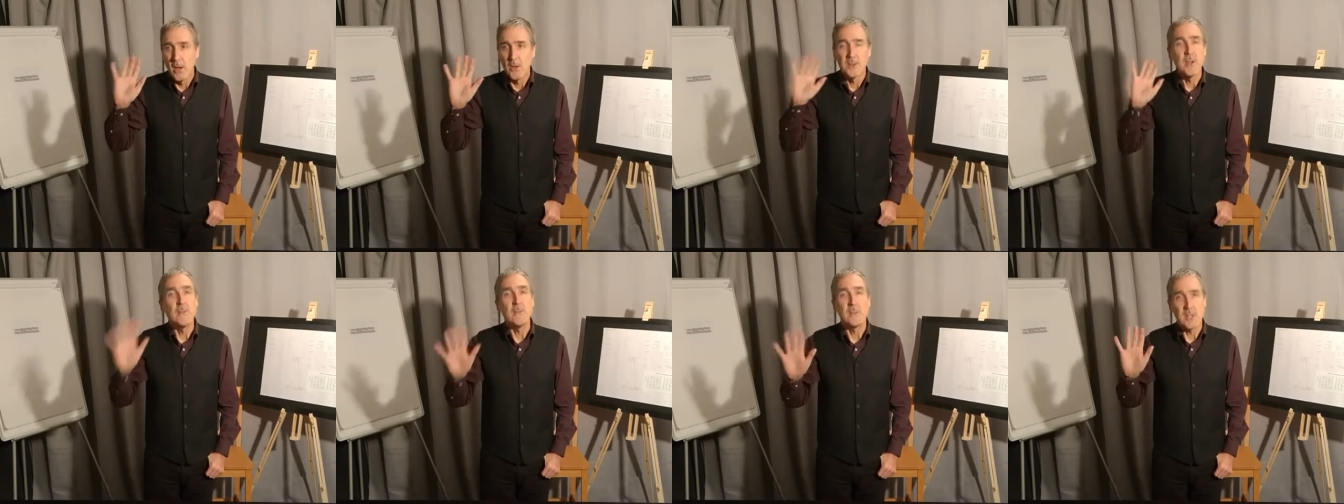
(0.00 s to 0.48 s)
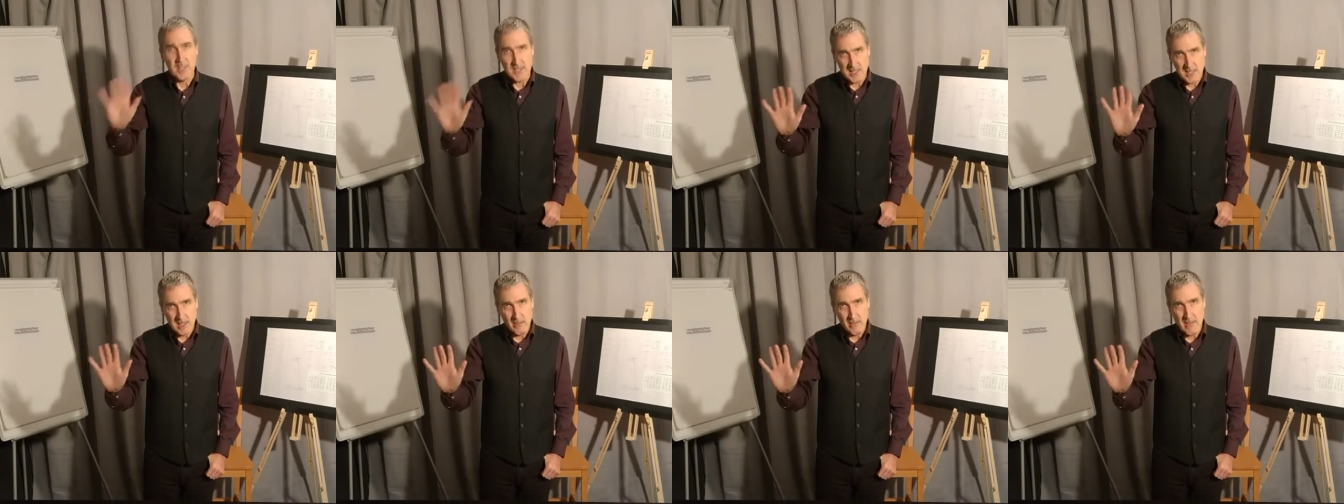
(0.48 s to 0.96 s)
Don't just
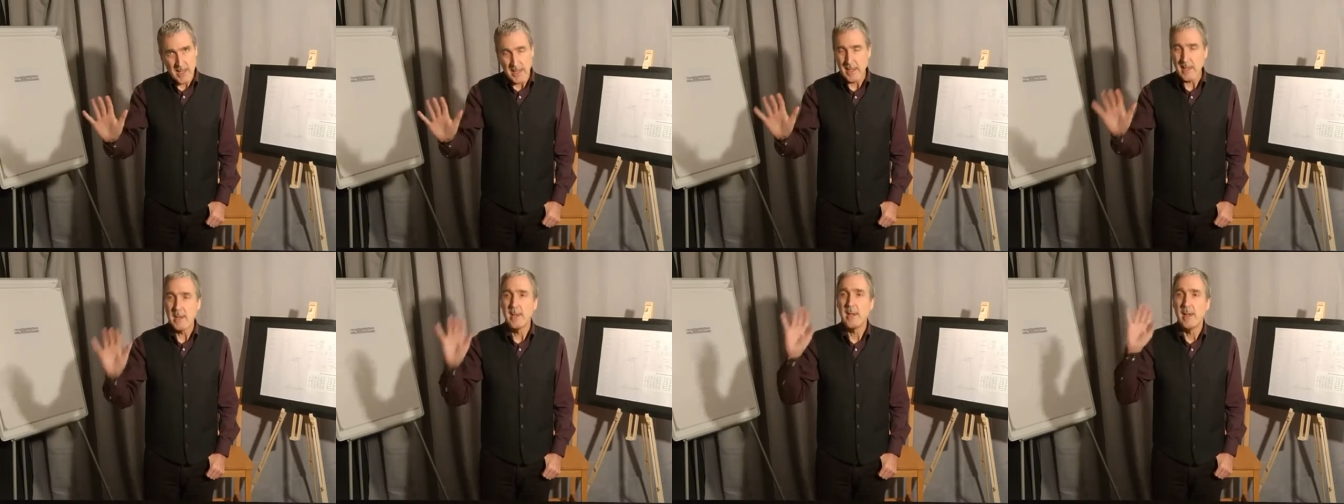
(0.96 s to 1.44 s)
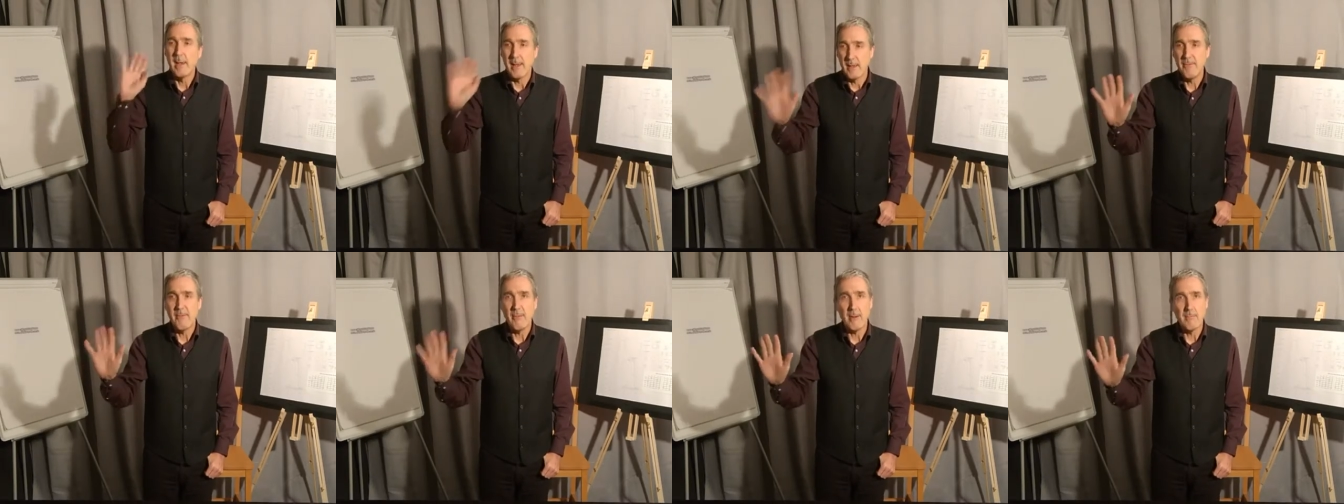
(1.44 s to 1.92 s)
tell me.
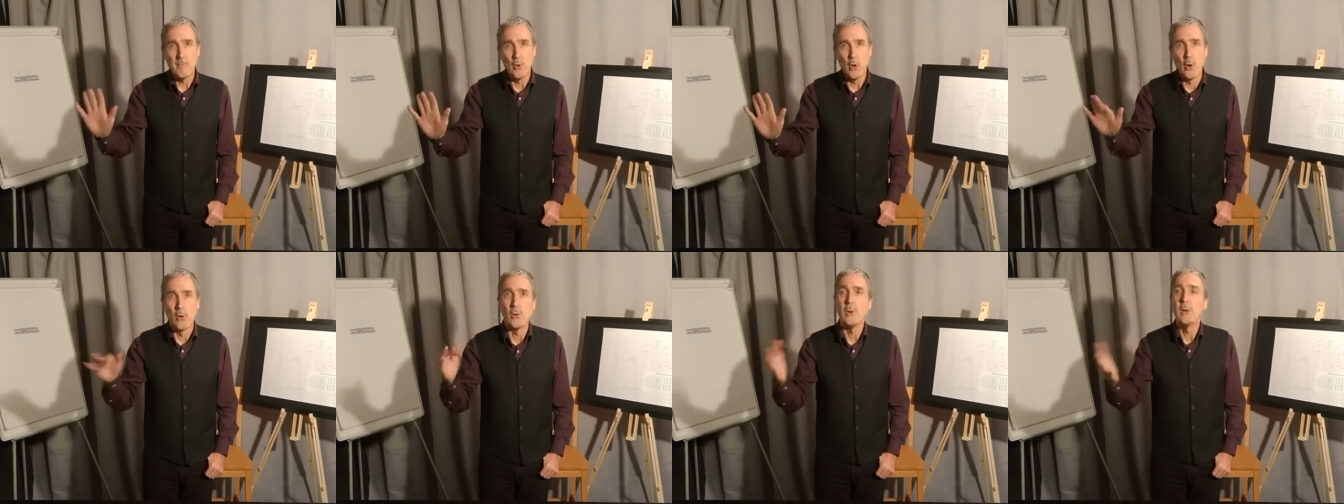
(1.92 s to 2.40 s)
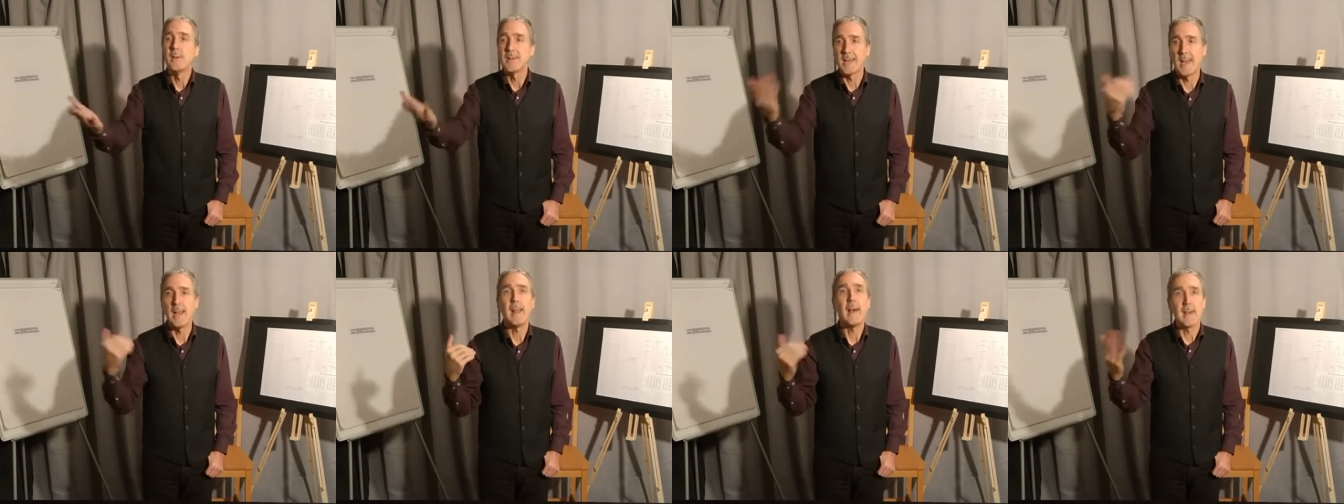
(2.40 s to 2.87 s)
If I'm wrong,
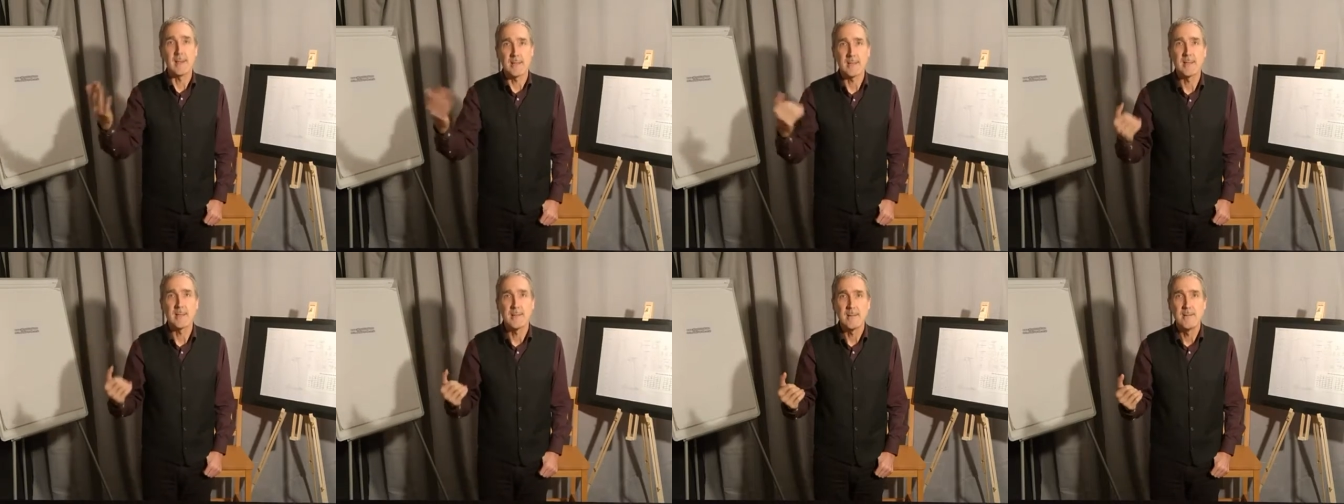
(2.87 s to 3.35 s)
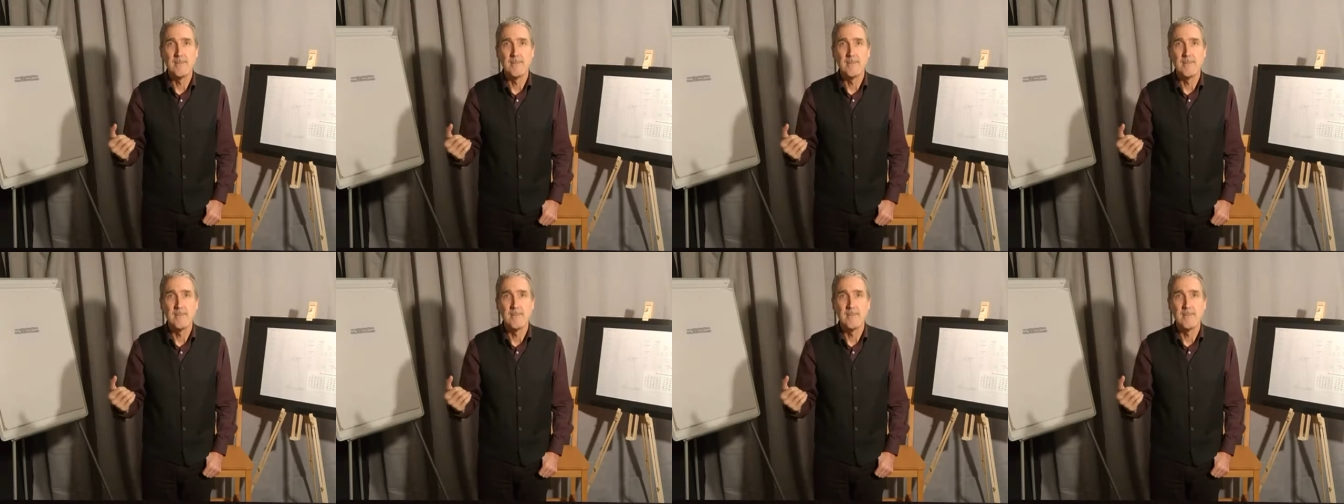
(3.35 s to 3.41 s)
tell us.